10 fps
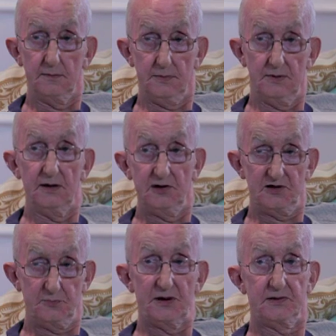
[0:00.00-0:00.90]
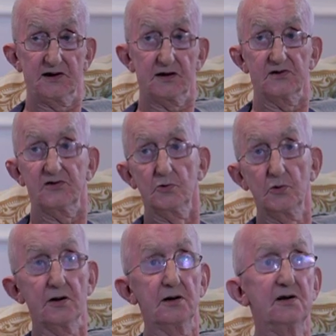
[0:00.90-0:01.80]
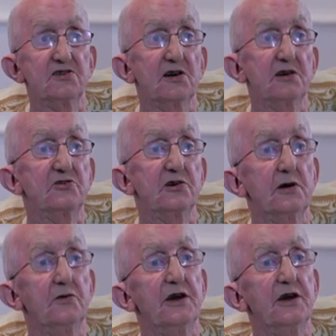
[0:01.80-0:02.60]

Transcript: the Spartacus organisation over